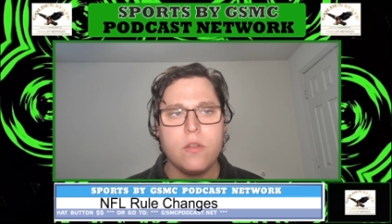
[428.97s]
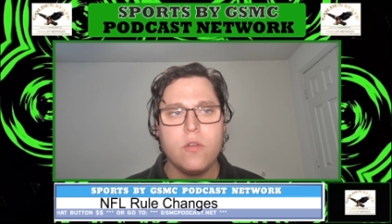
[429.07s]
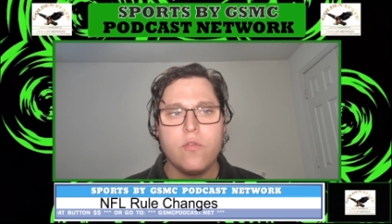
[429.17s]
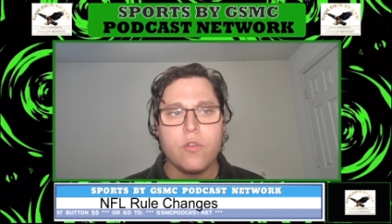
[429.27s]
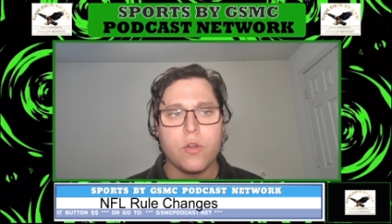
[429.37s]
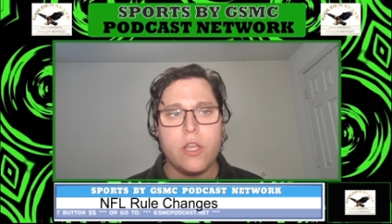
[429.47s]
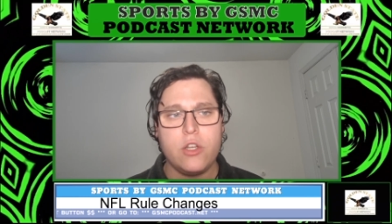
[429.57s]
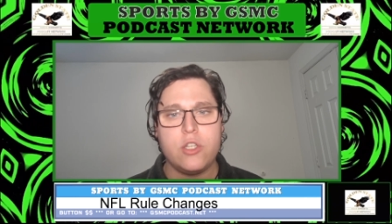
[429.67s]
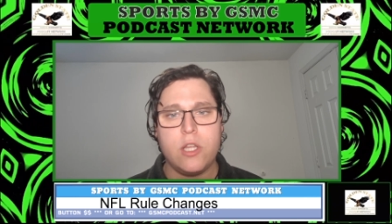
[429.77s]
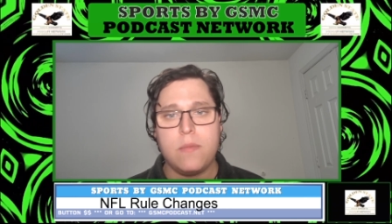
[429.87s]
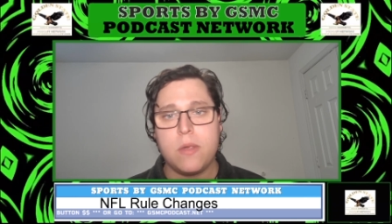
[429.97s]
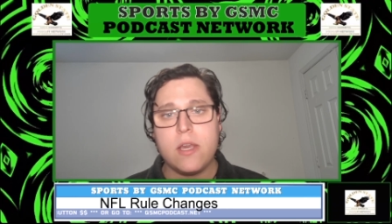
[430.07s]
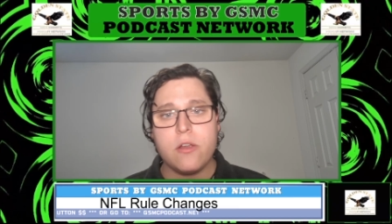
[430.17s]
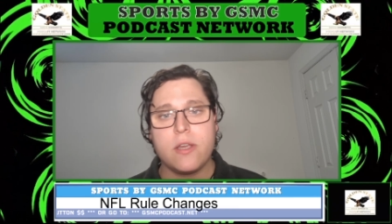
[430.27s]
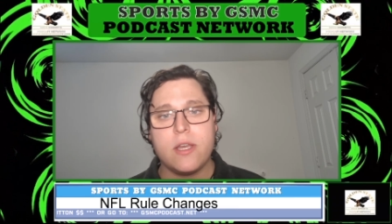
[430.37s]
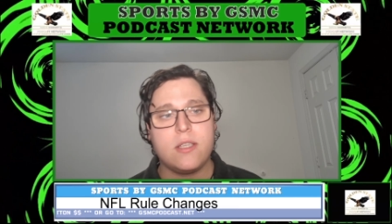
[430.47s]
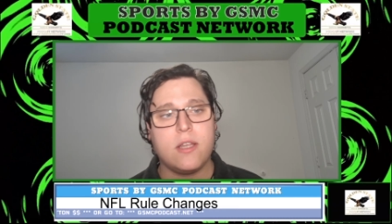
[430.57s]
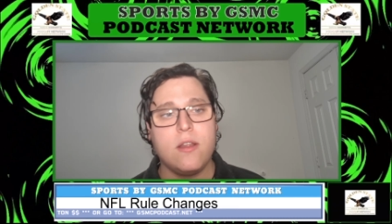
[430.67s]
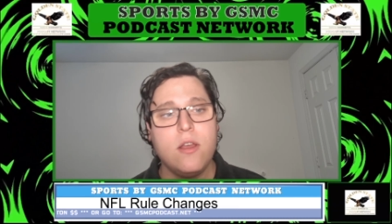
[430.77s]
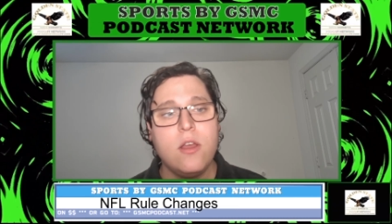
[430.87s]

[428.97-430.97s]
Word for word: for each team. Kicker kicks it.